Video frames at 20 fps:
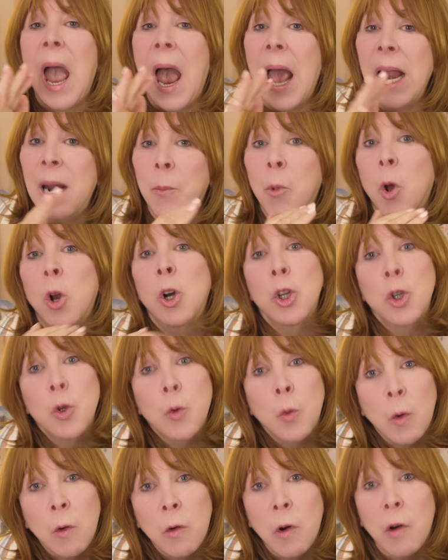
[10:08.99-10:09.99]
And I'm going to
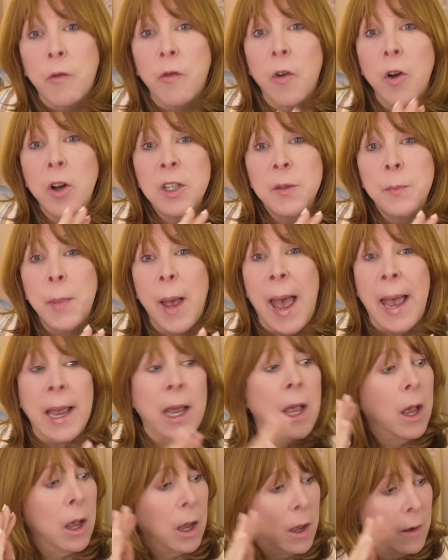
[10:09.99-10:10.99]
do a reverse
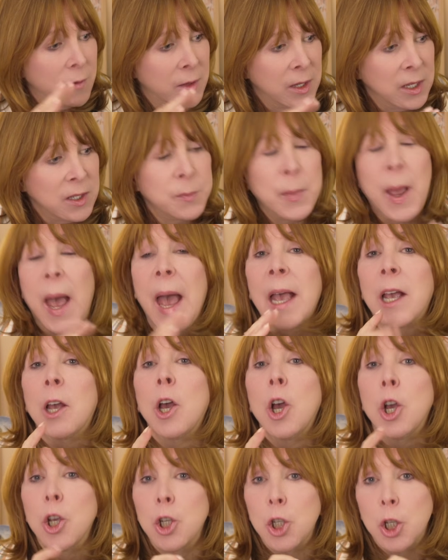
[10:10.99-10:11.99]
pack of this bag
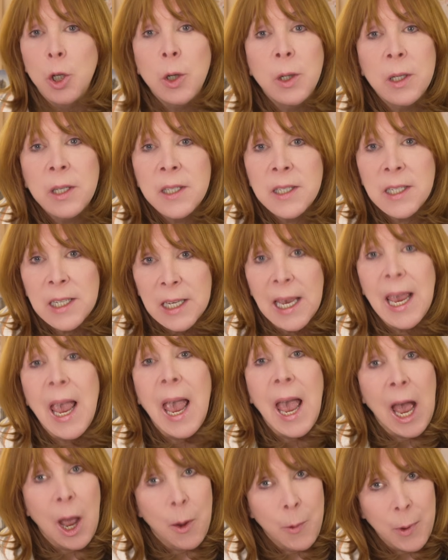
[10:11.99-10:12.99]
so you can see
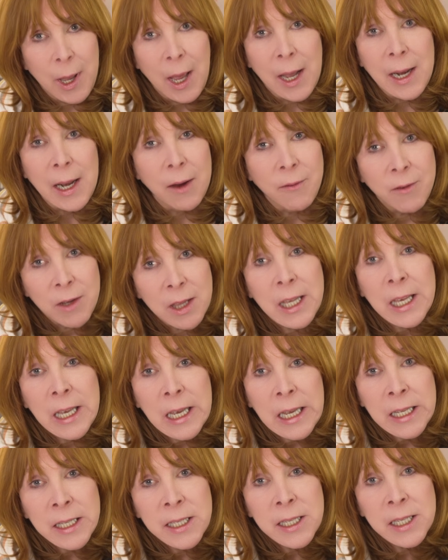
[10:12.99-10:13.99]
how I got everything
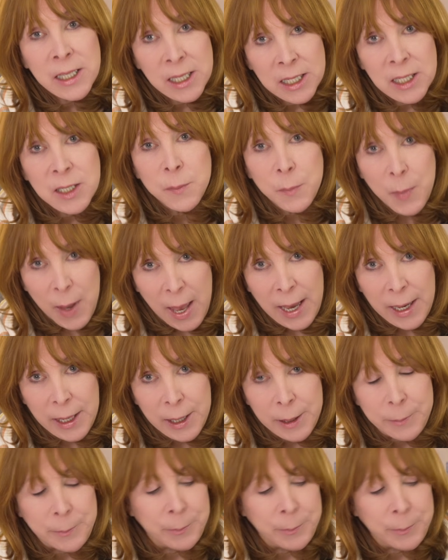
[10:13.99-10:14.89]
into this bag.